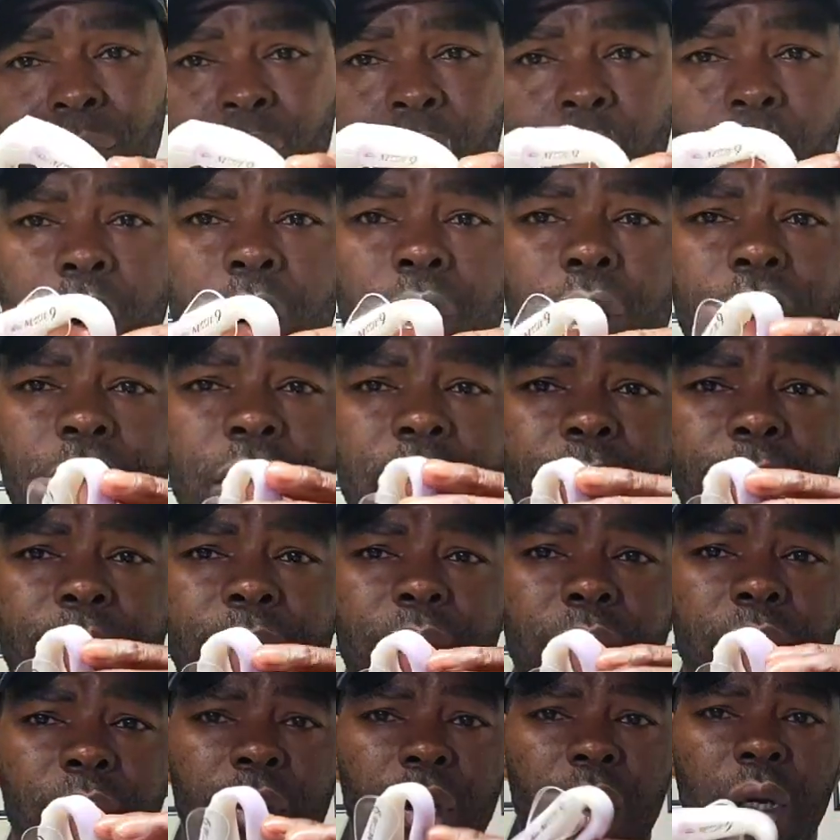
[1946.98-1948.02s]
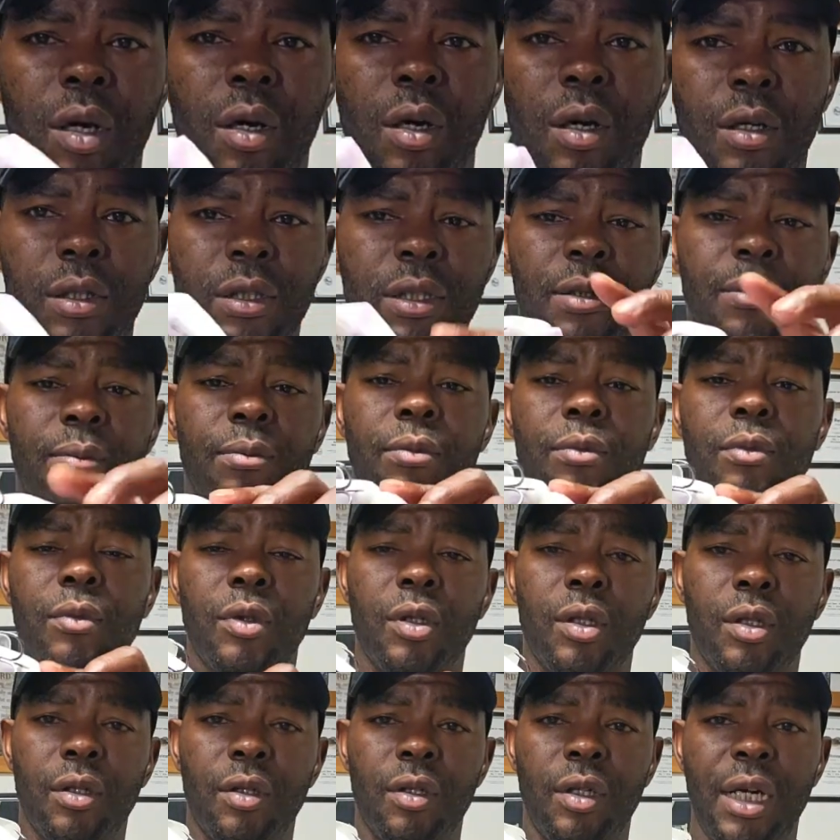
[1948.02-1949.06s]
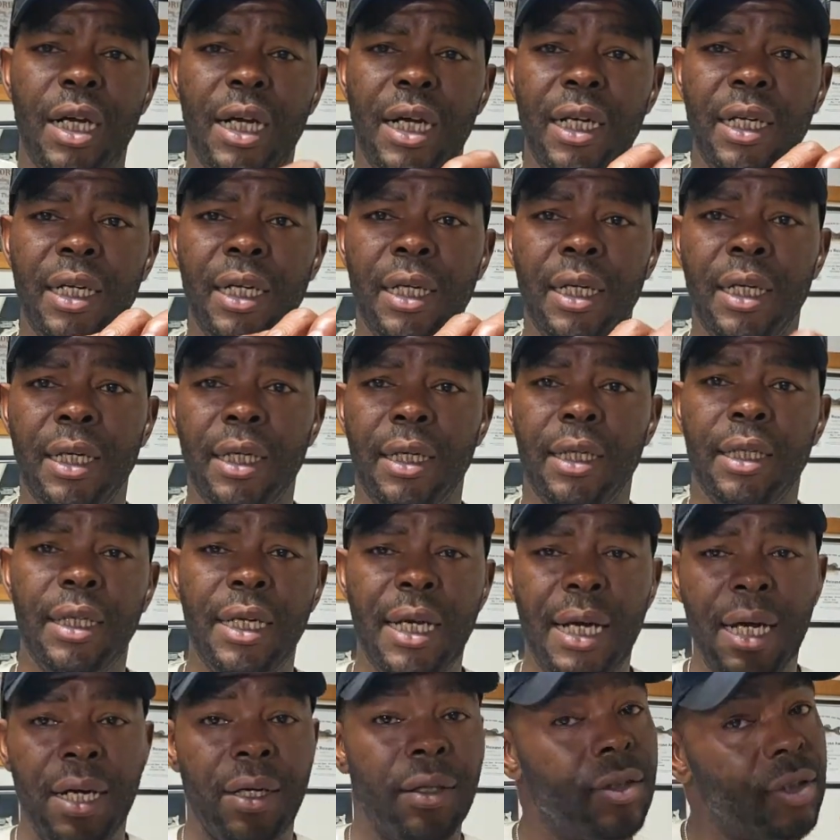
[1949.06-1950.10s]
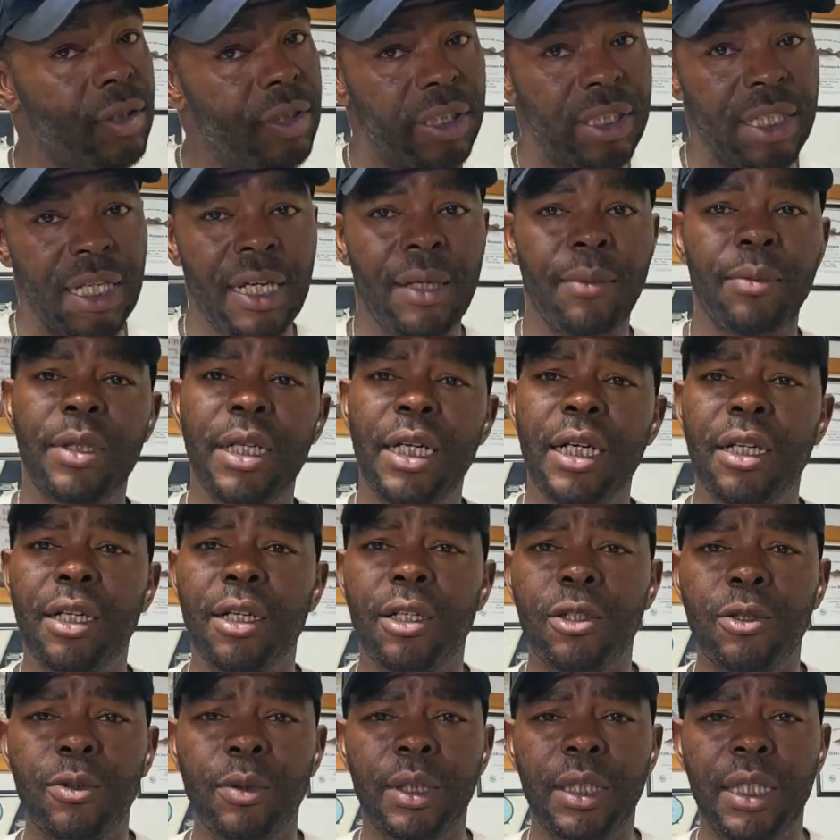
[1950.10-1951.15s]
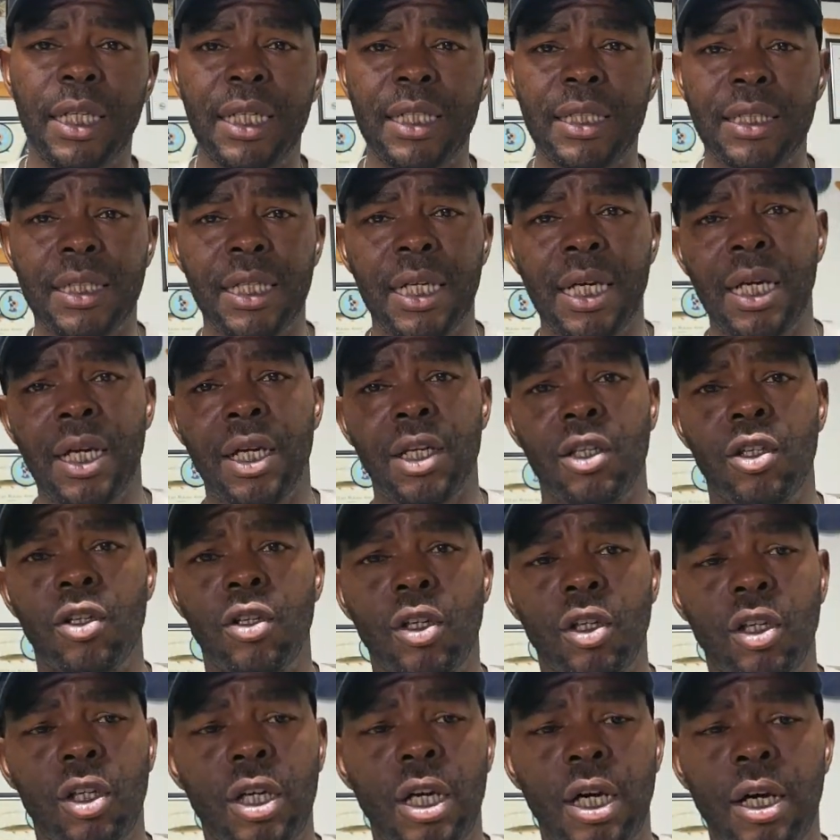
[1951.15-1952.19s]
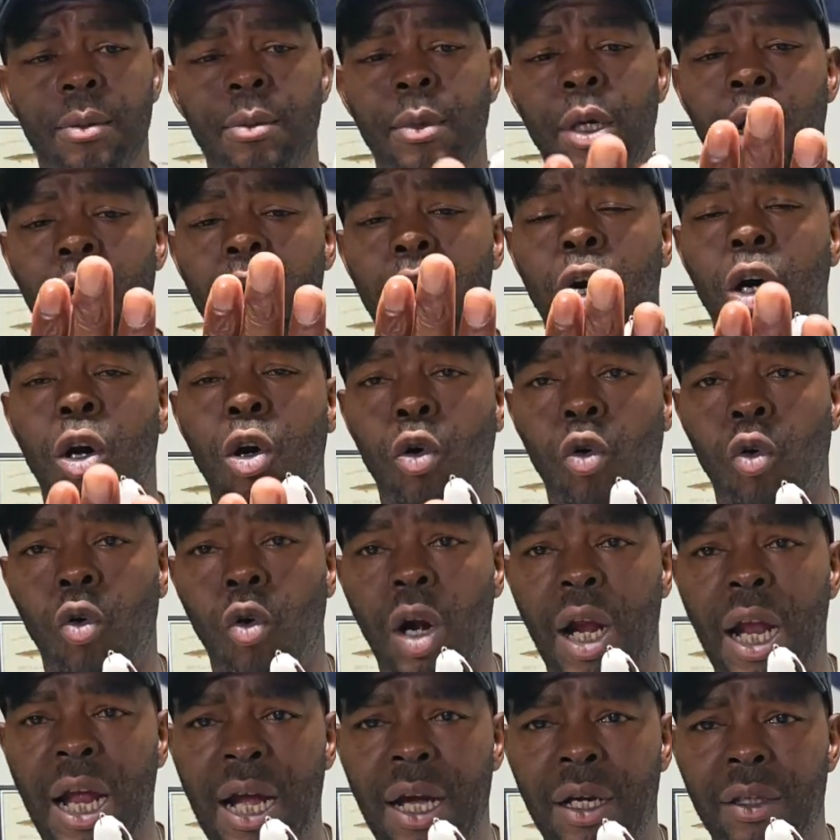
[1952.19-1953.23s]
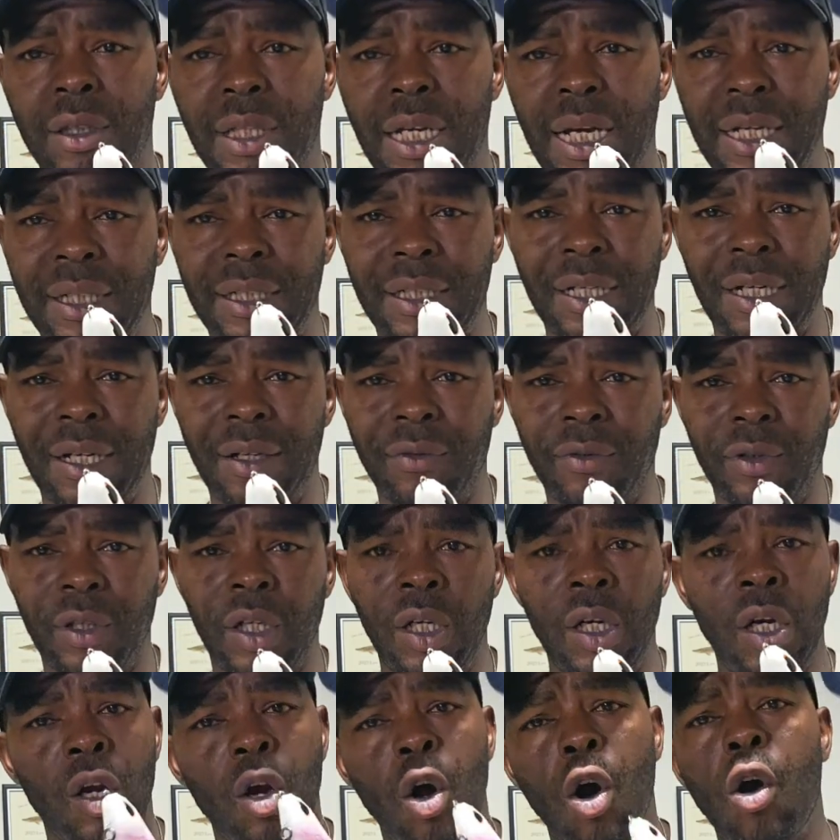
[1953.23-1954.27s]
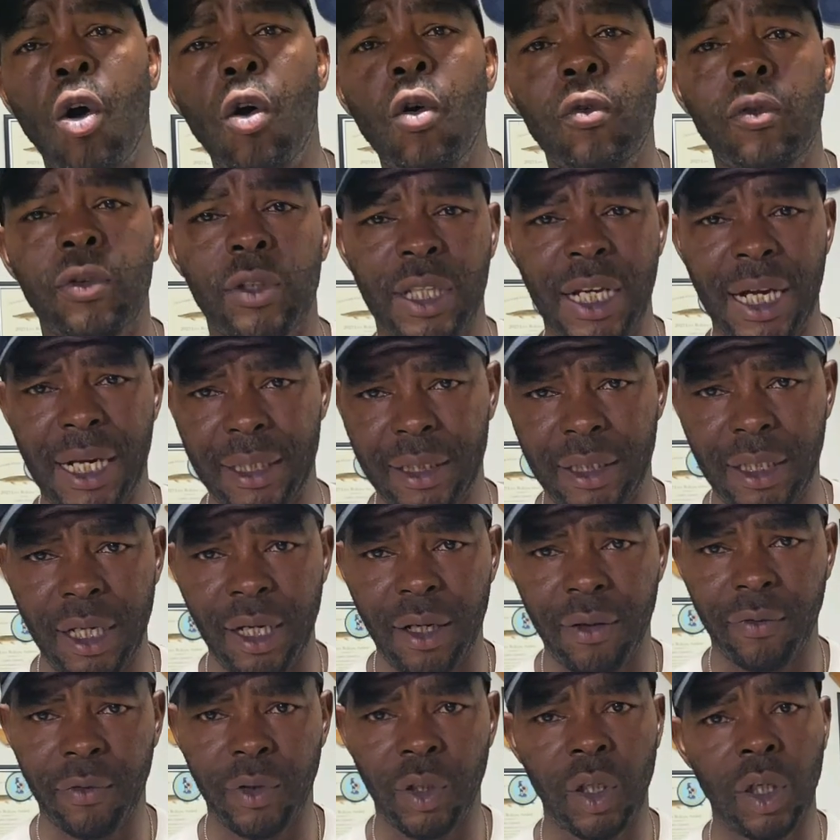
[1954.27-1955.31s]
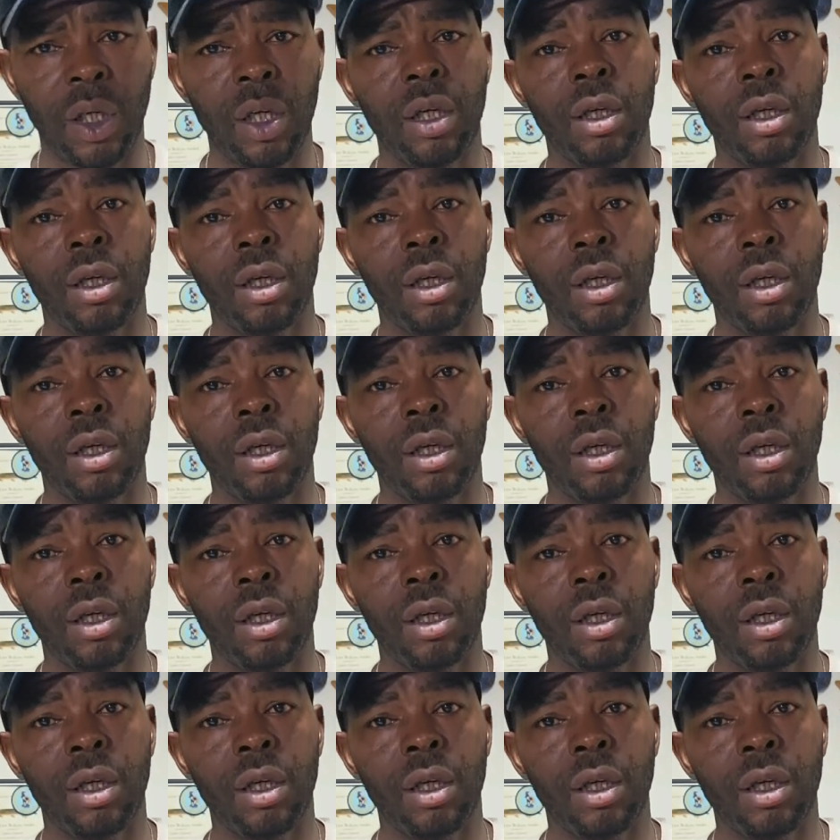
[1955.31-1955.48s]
awesome. Awesome. All right. Now, same thing goes with this. You can come around that cover, over that cover,